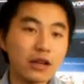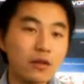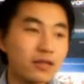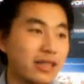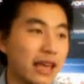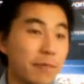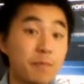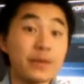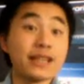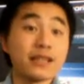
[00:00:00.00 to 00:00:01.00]
going to take
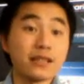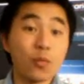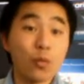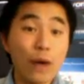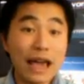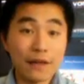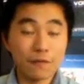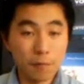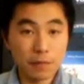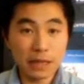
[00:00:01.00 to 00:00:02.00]
business away
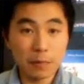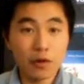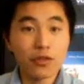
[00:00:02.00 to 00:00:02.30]
from people.